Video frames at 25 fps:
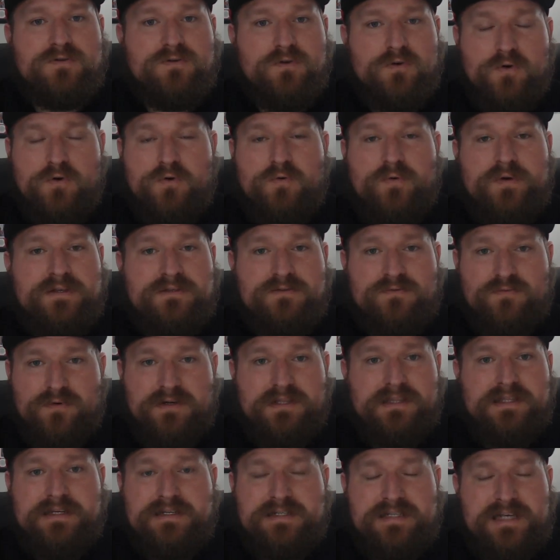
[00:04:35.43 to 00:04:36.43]
who is
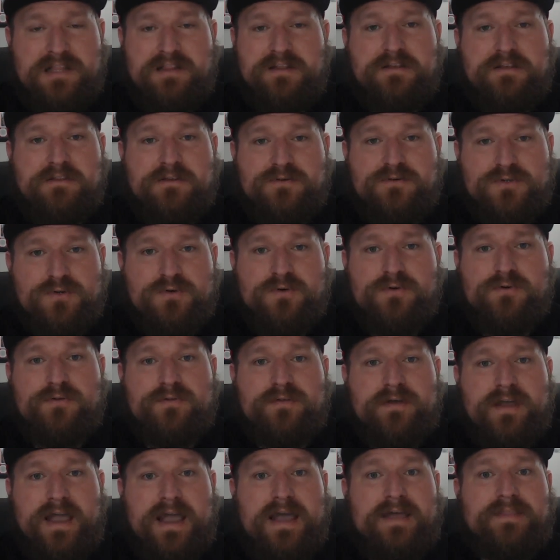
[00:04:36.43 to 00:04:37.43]
really telling the truth
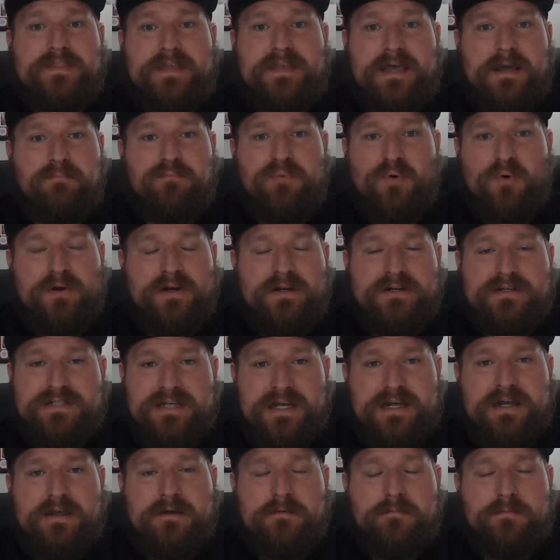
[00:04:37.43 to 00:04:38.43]
at that point in
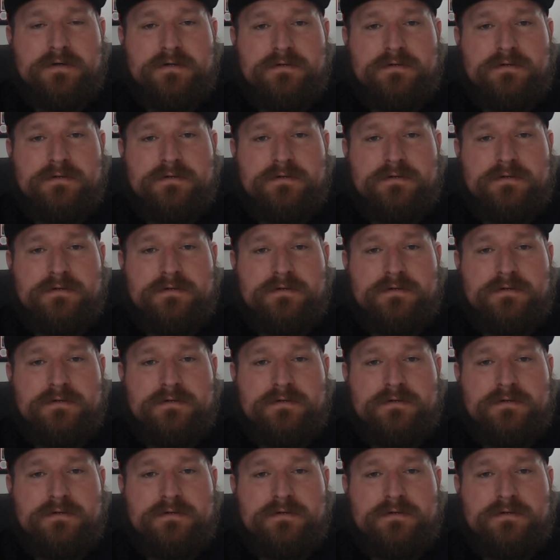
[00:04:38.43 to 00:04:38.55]
time.